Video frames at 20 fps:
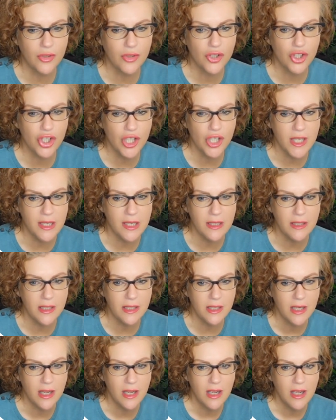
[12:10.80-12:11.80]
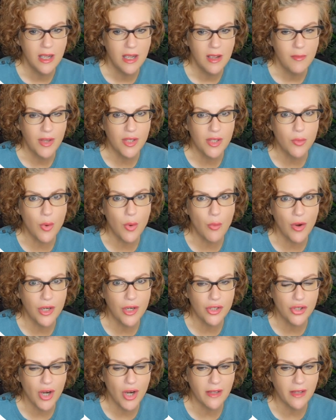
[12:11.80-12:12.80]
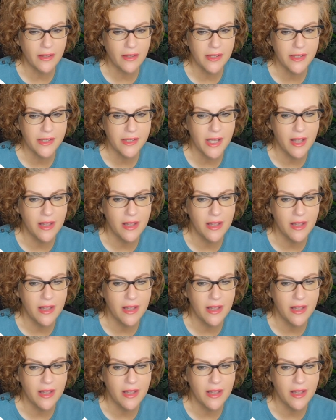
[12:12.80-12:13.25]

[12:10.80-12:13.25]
Sheet, because we want to track this.